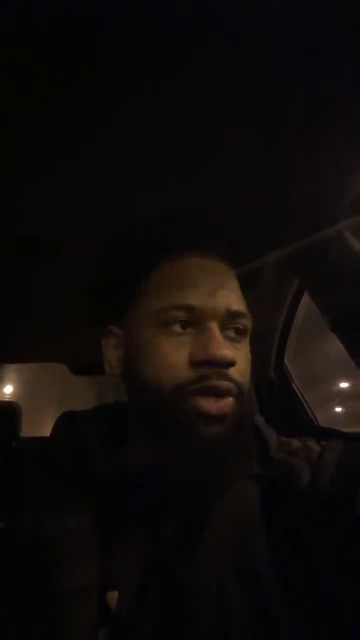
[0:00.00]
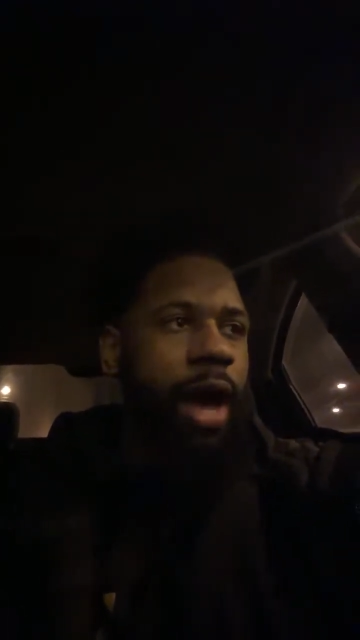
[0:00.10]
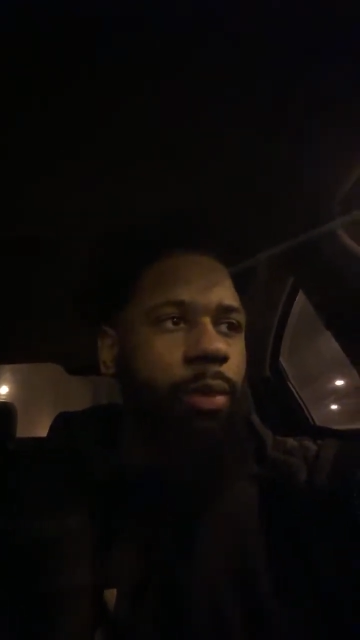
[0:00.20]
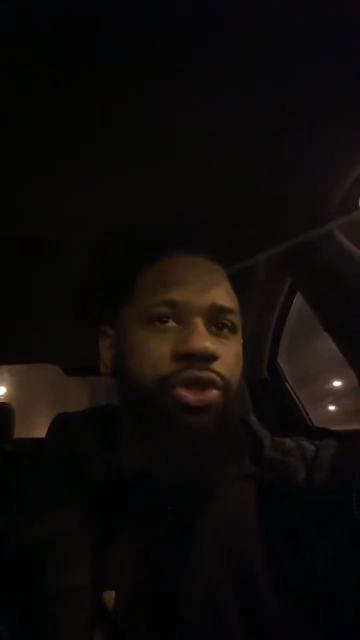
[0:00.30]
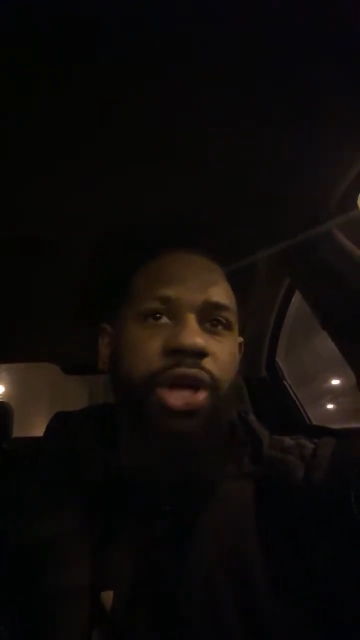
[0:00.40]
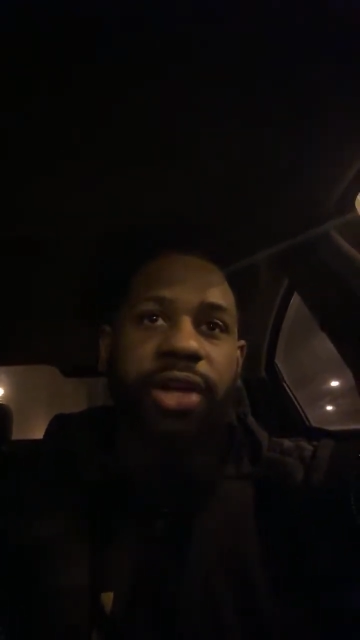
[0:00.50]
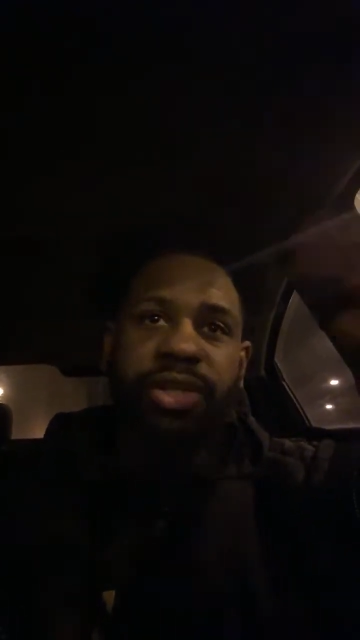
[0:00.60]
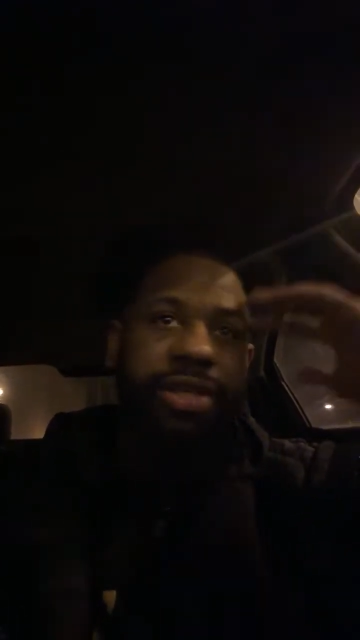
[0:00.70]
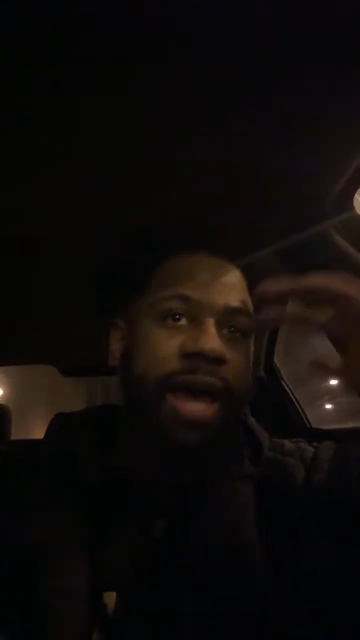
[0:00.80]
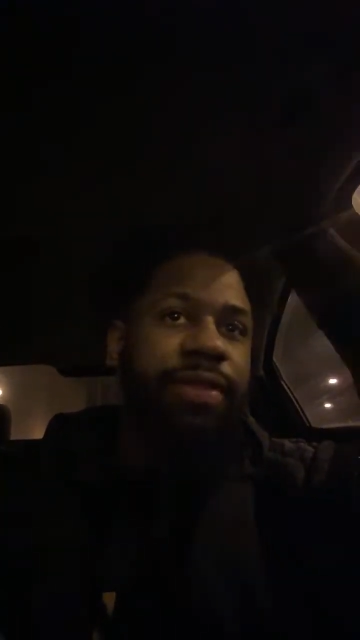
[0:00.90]
Yahushua
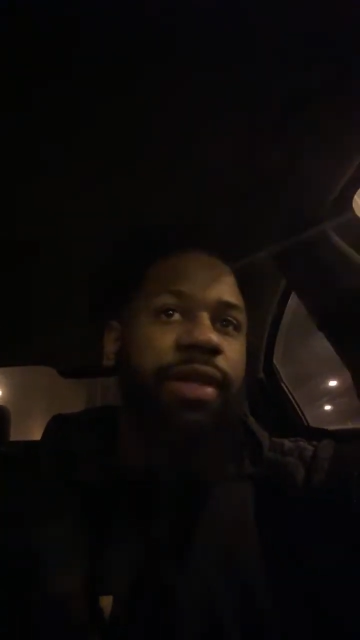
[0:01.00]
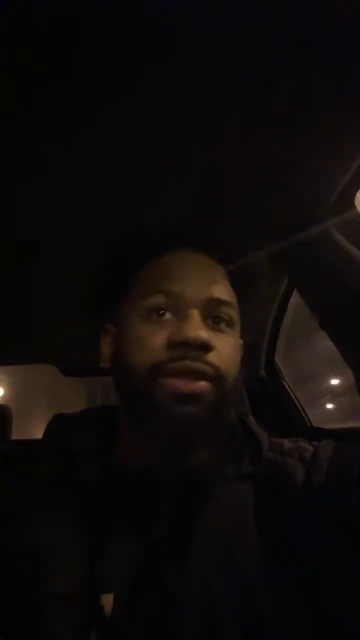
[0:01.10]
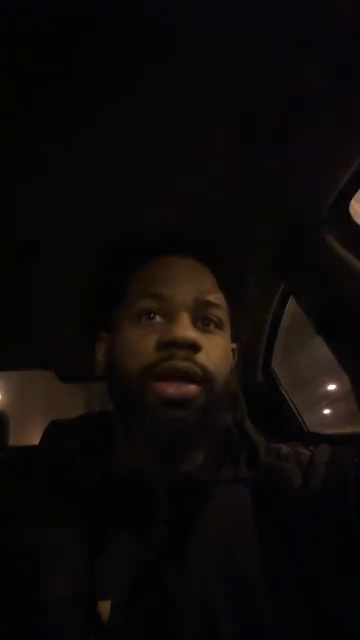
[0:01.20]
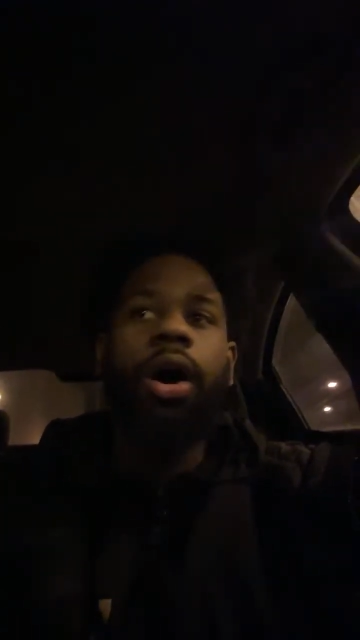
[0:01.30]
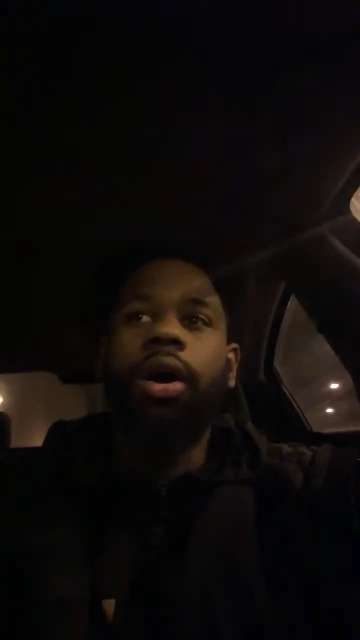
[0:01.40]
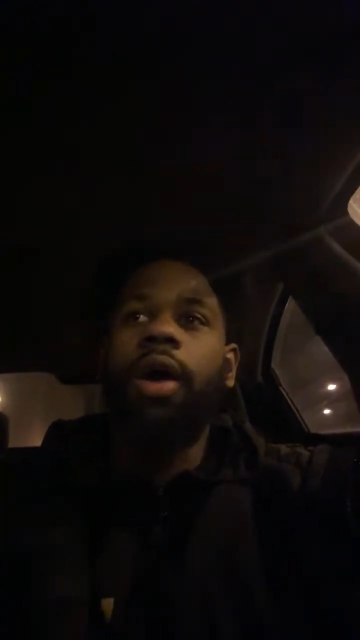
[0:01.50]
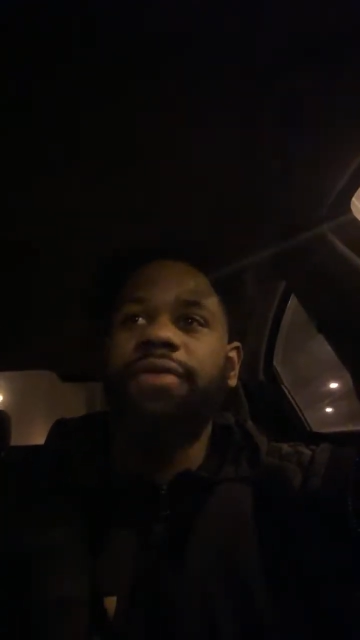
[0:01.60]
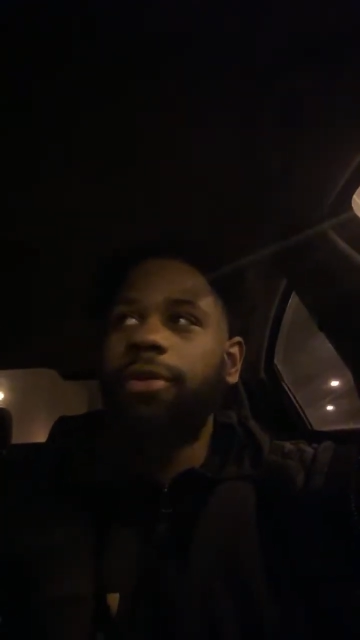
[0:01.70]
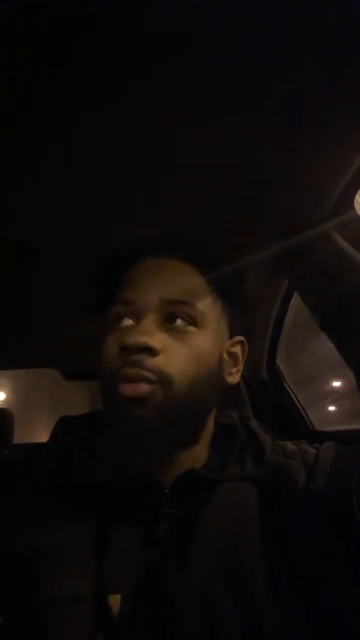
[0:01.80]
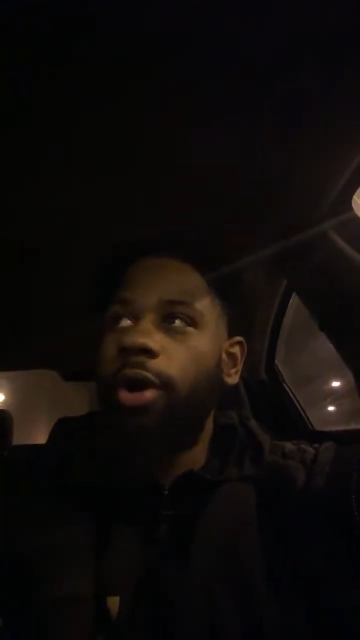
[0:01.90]
just had to duck
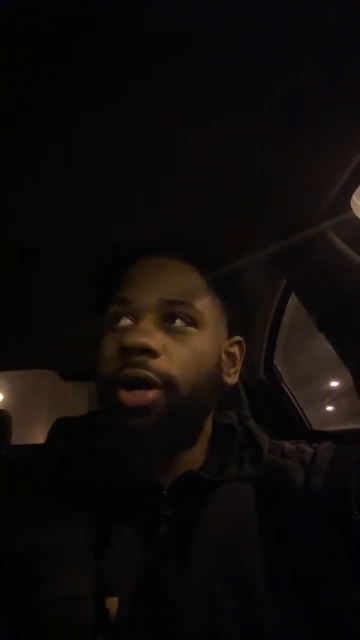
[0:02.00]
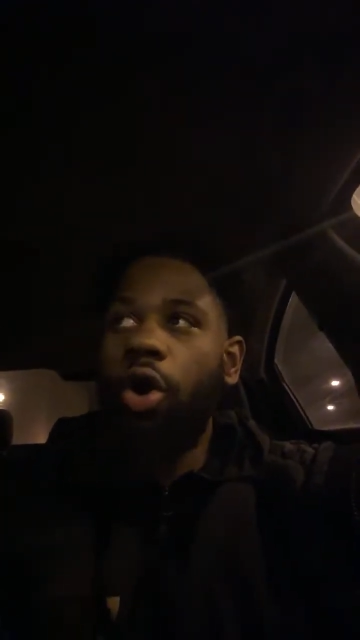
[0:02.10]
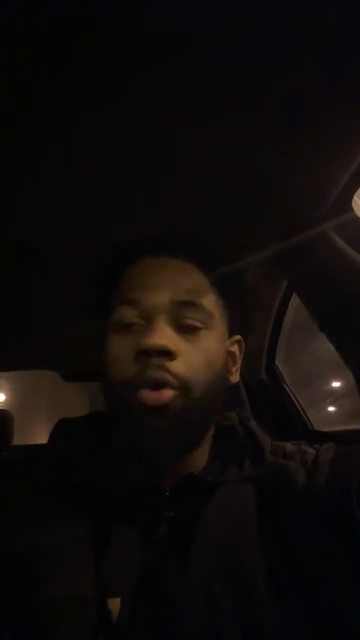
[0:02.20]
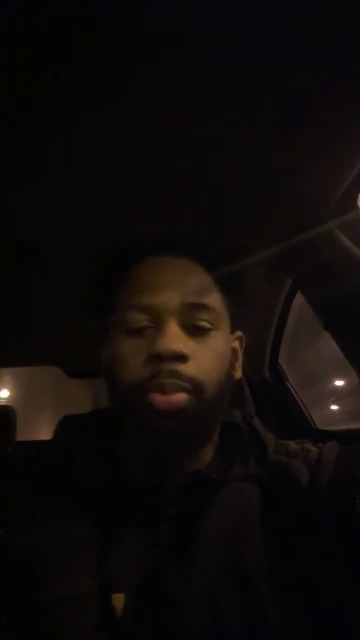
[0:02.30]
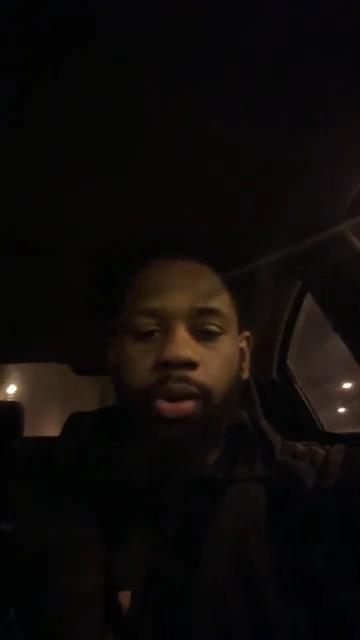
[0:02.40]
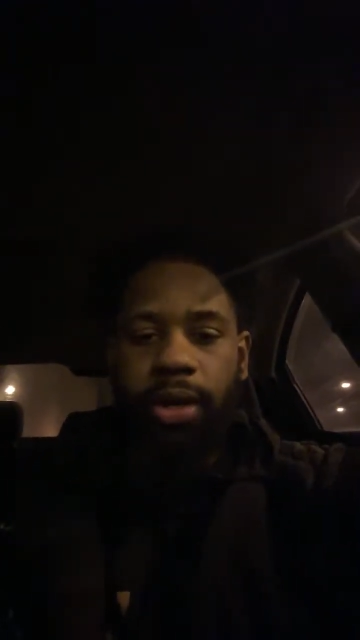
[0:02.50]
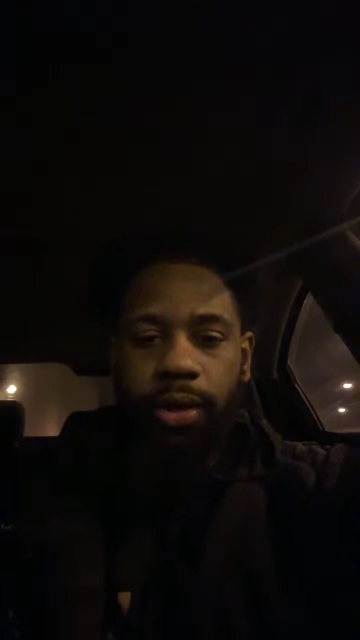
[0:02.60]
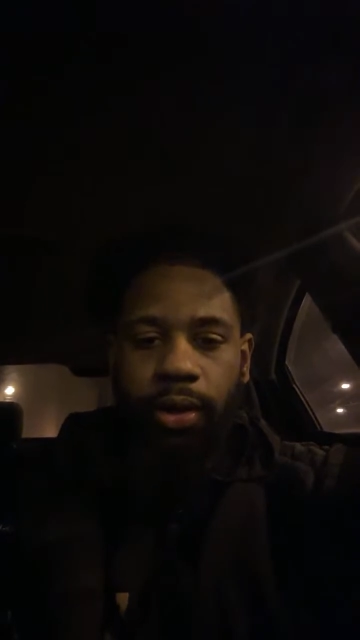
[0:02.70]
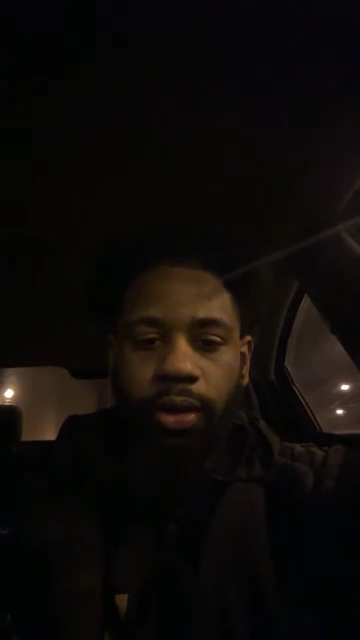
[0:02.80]
off somewhere and go pray.